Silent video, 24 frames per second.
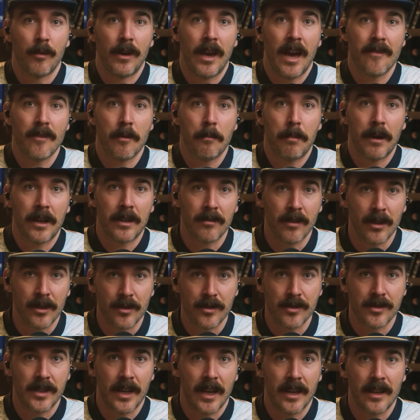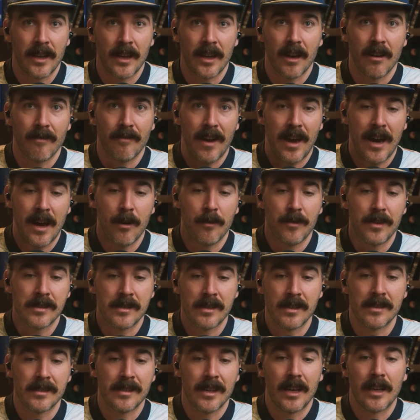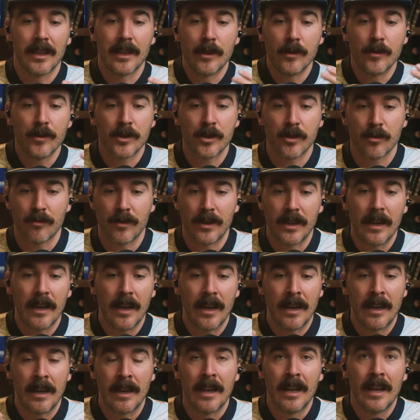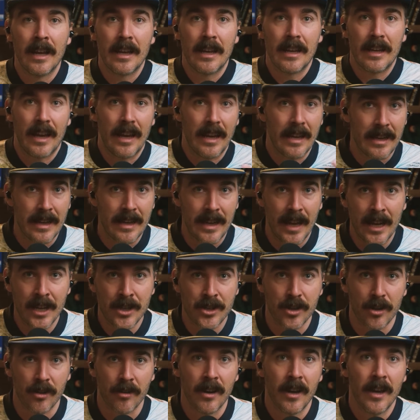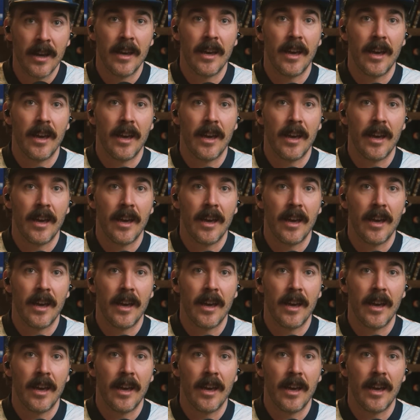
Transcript: We have a better understanding of how this is illusory in nature.